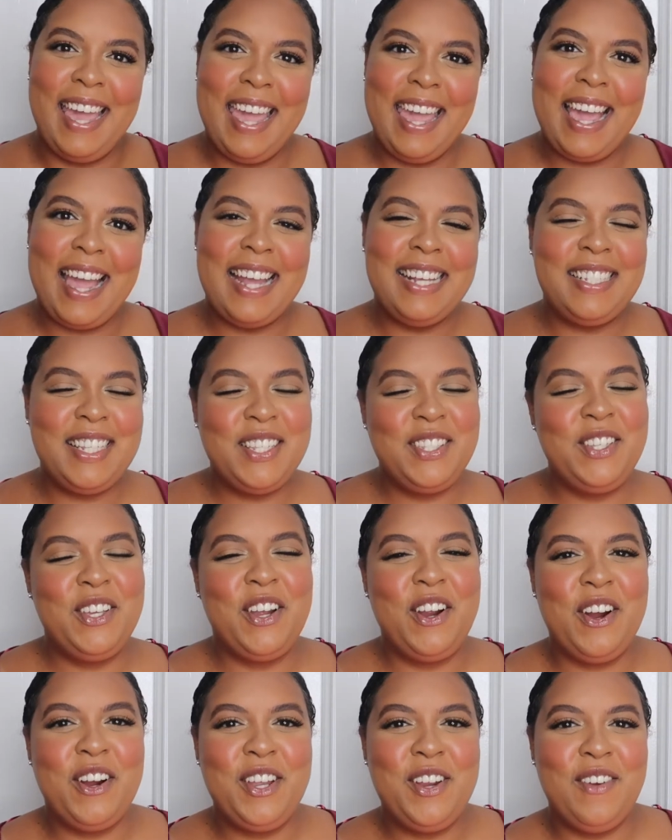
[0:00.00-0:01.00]
Hey guys, it's
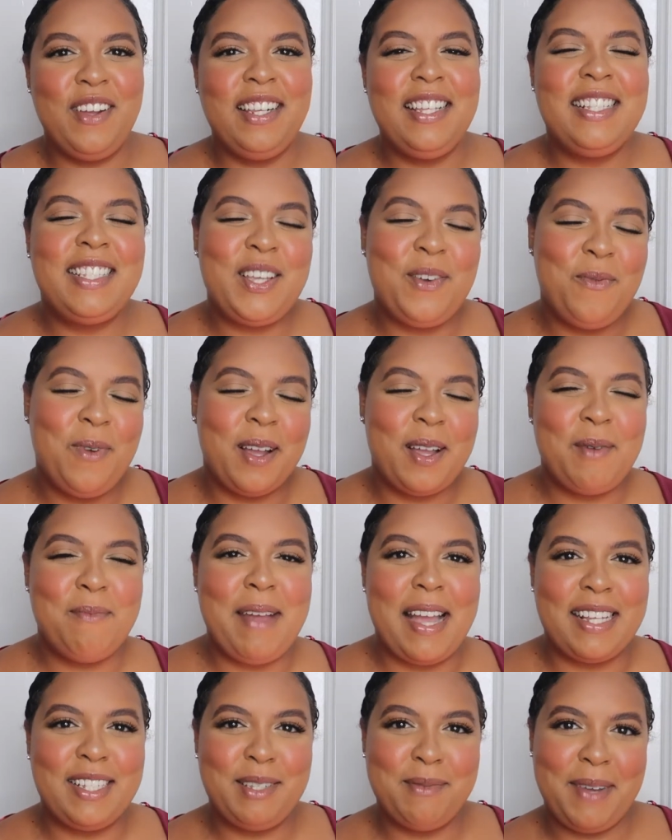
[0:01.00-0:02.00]
your girl Yorlis, and welcome
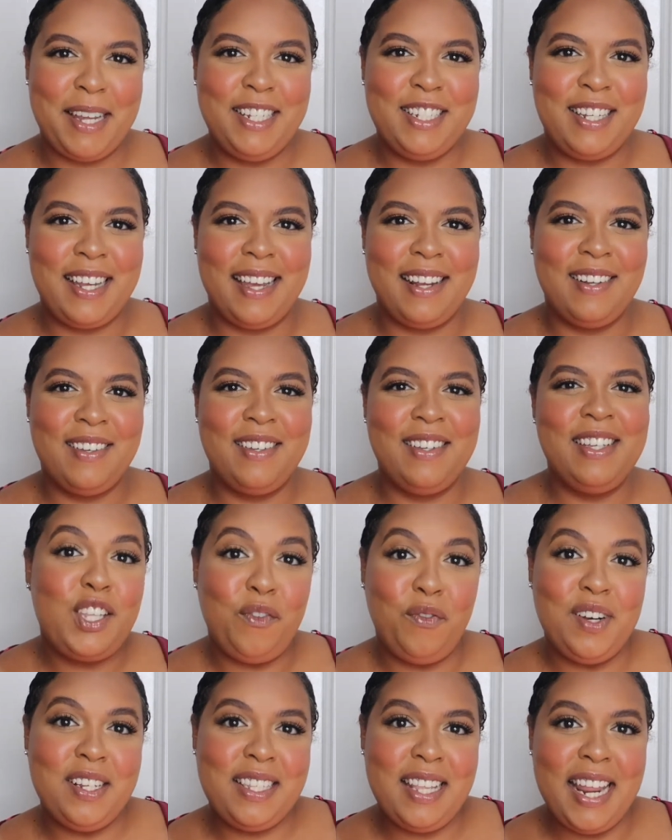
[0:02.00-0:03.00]
back to my channel.
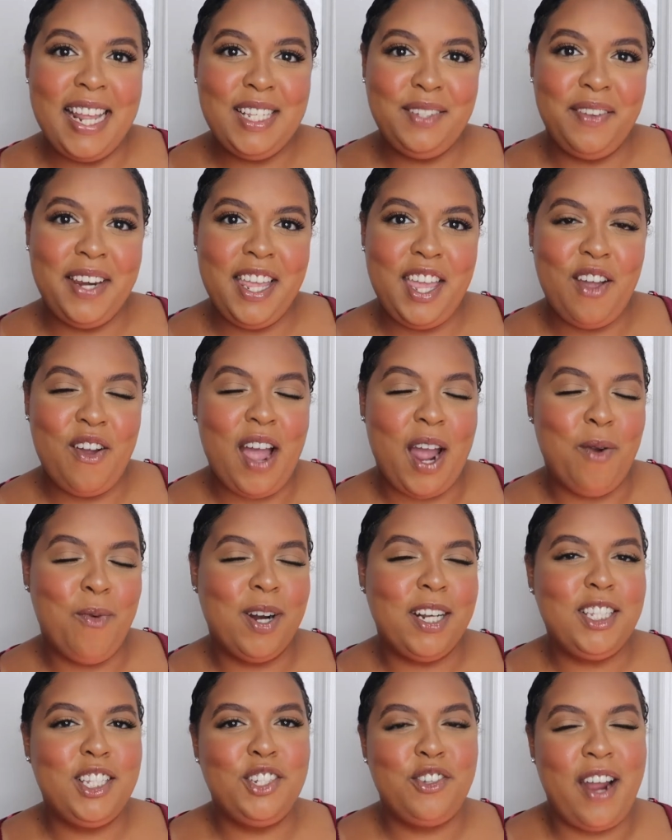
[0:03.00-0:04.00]
So for today's video, I
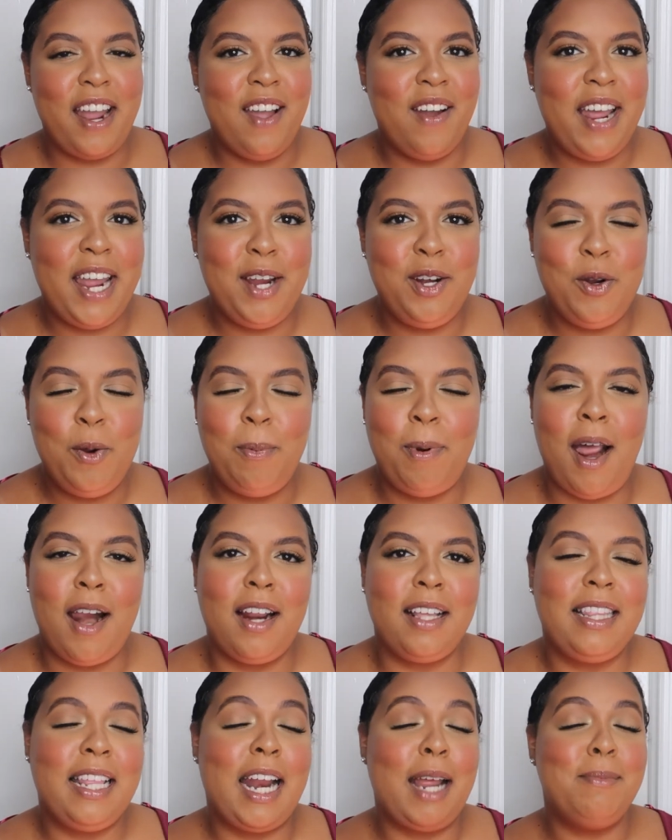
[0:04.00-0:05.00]
wanted to try out a new
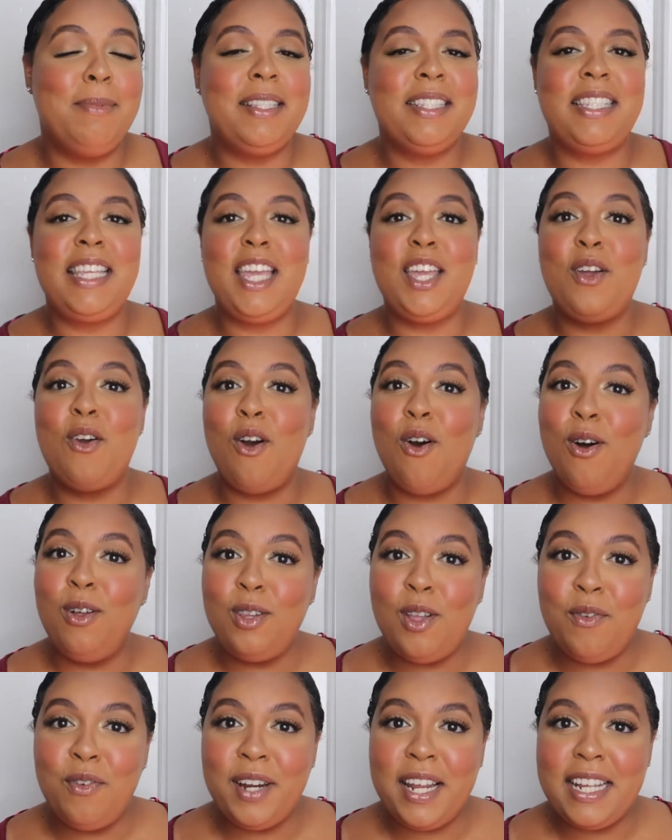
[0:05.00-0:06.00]
product that I've been seeing
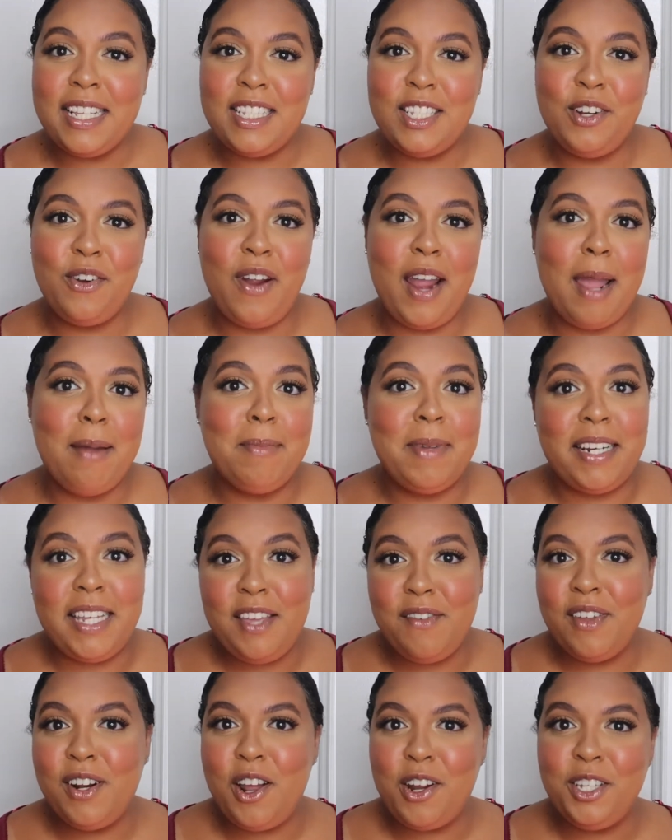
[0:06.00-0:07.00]
all over Instagram and
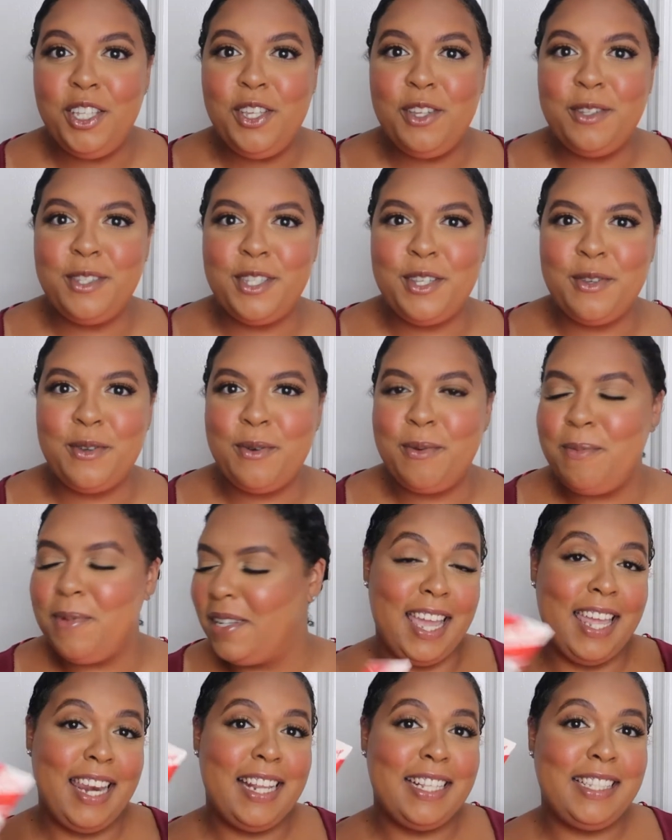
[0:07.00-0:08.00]
even on
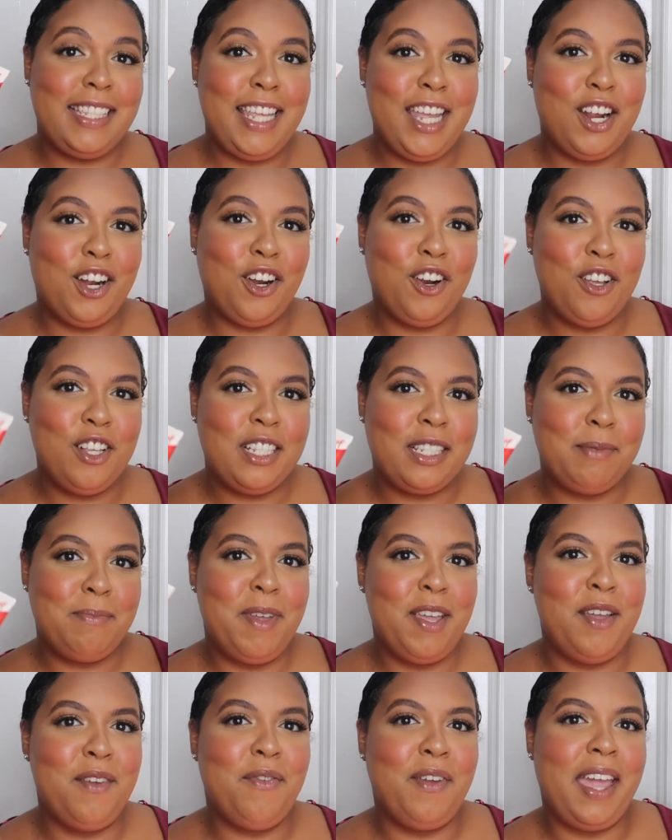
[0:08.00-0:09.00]
YouTube. It is the
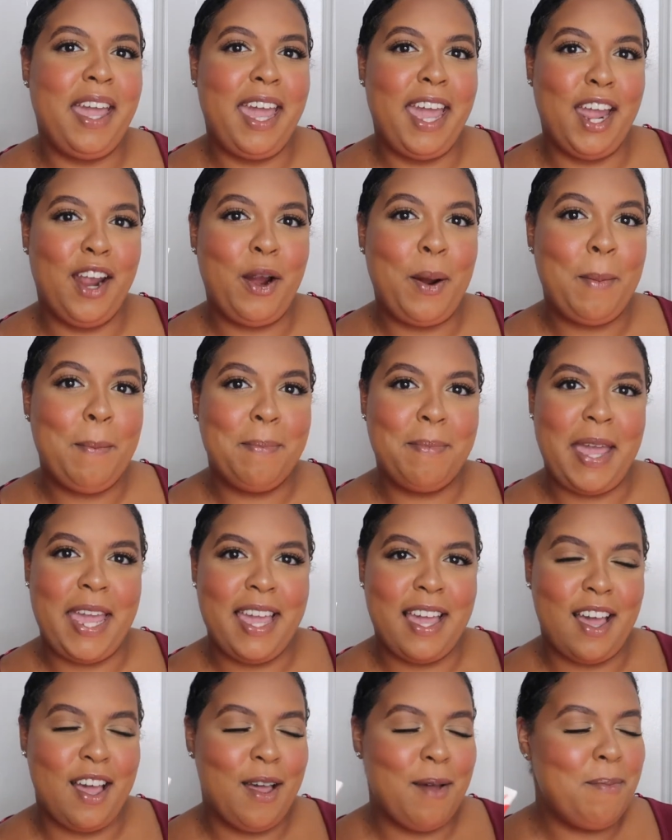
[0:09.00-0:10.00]
Curlsmith hair
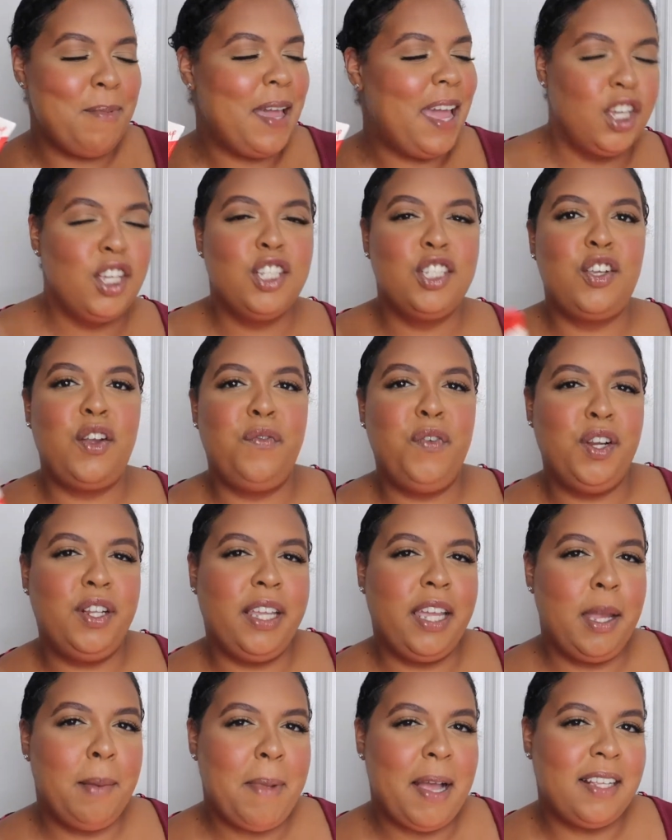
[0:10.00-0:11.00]
makeup. So if you're
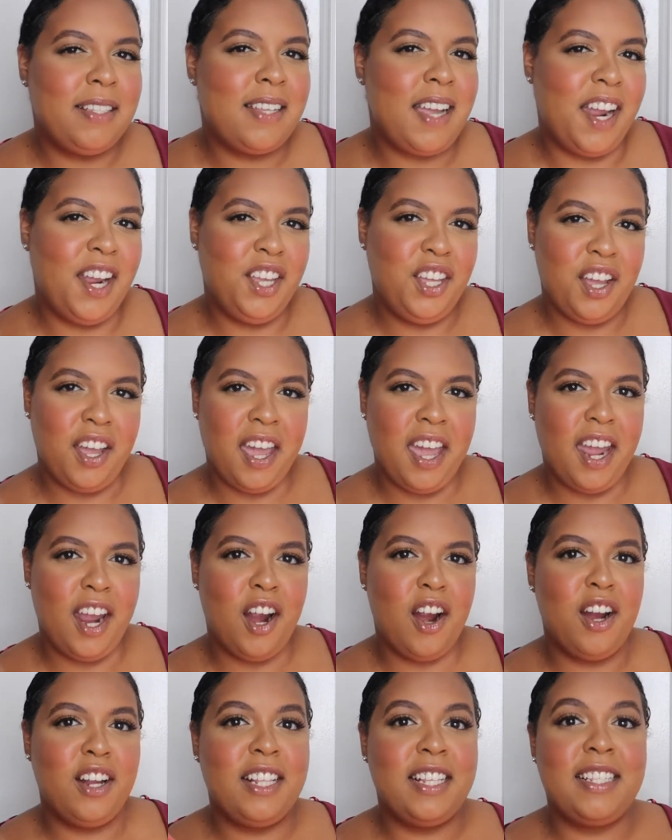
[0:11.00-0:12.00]
thinking about dyeing your
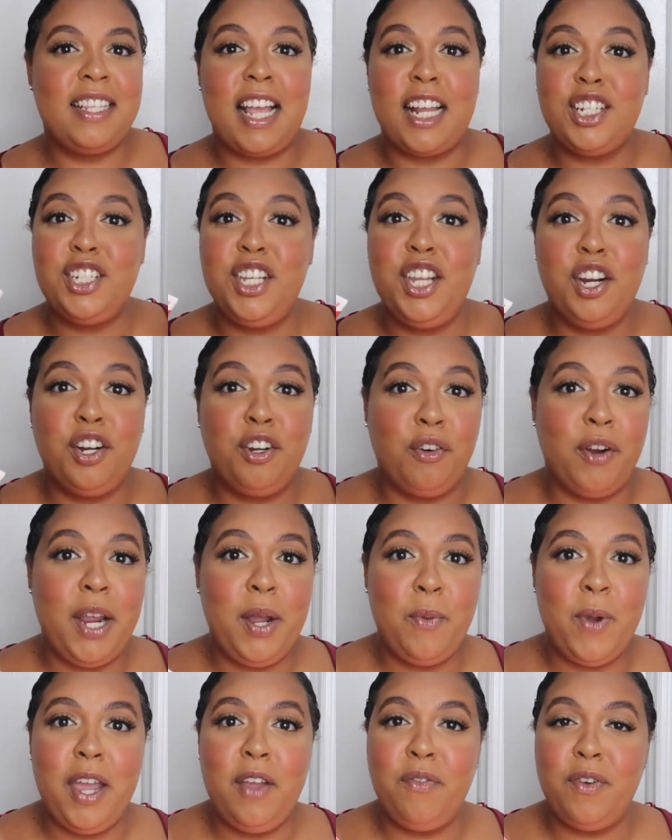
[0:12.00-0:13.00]
hair, this is actually a
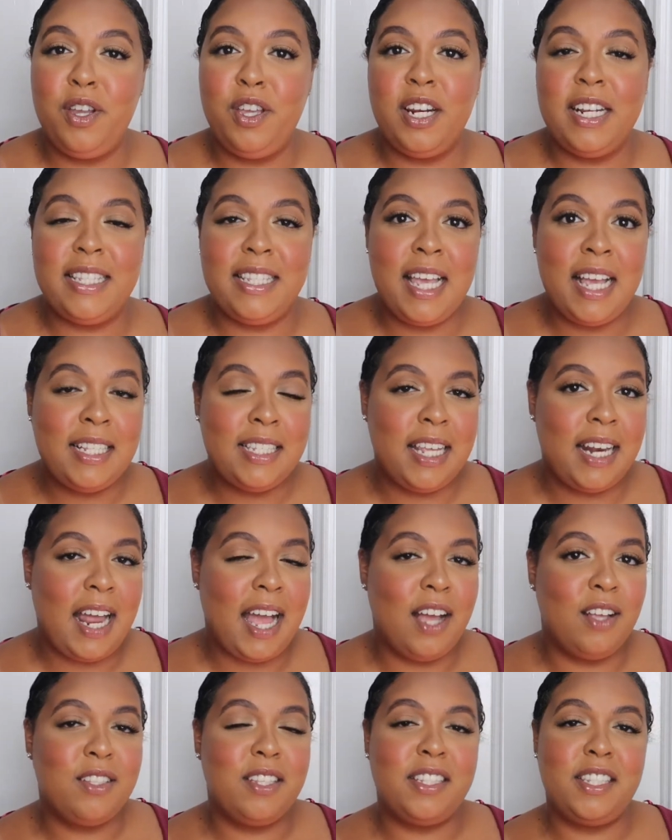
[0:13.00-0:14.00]
great way for you to test it
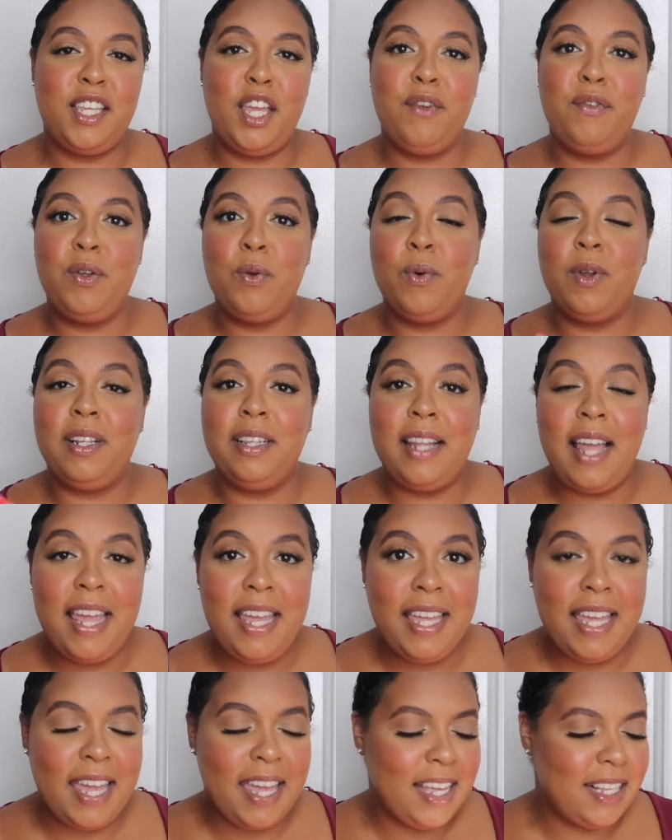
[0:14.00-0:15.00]
out to see if you would
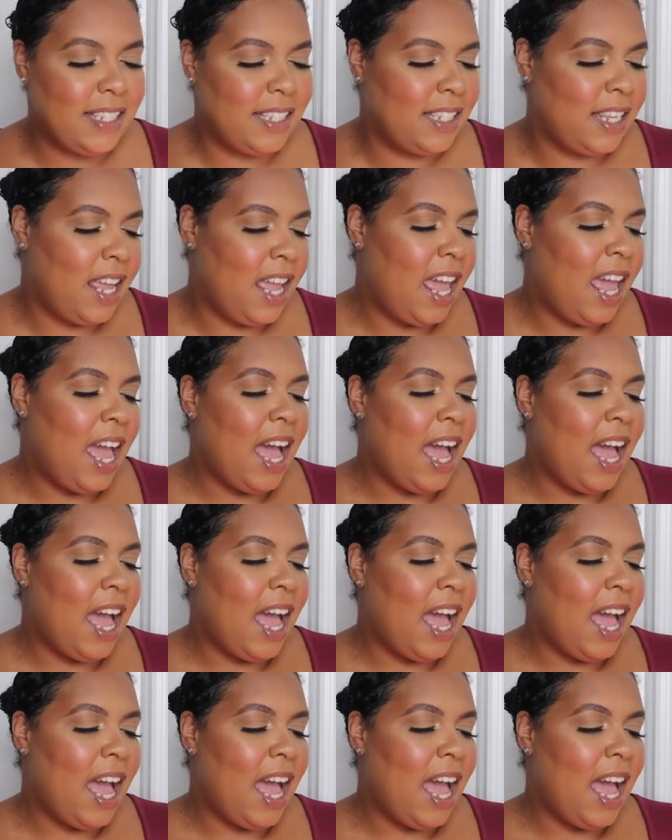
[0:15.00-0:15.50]
like it.